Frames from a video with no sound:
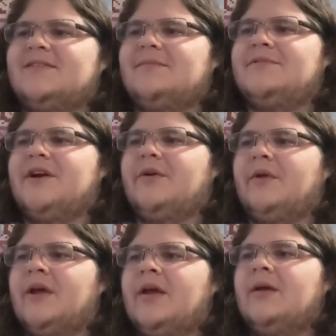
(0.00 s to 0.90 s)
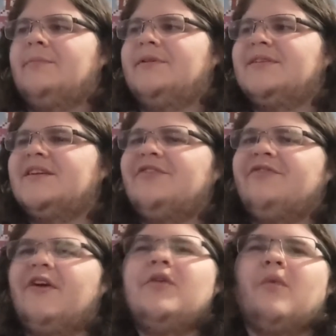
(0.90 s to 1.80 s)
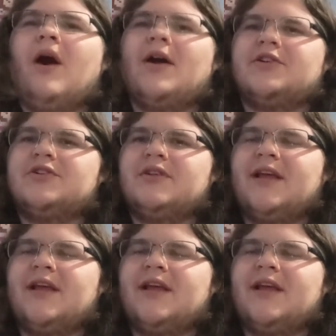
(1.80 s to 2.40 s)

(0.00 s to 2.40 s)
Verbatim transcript: some don't but it's like a fun watch.